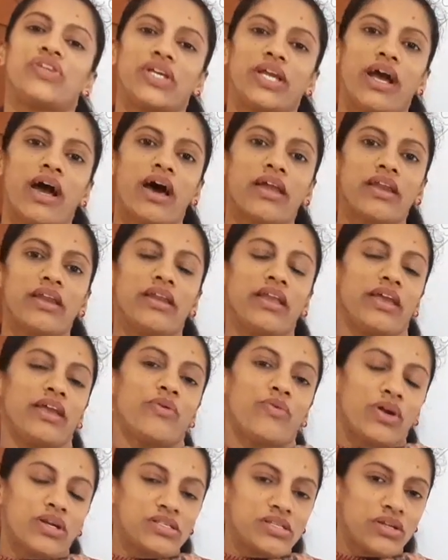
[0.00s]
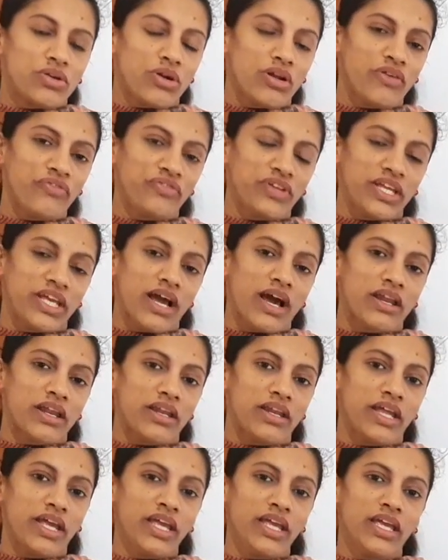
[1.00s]
tRNA, what's the role of
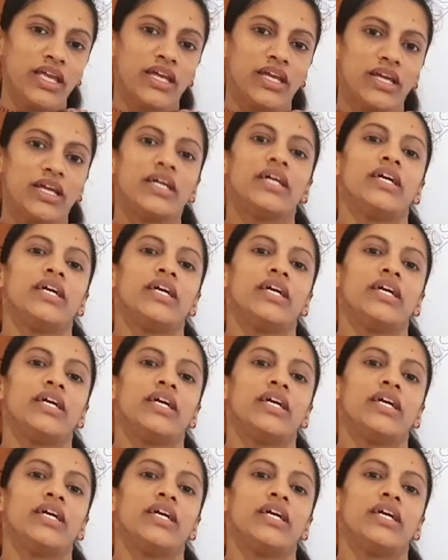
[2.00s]
tRNA?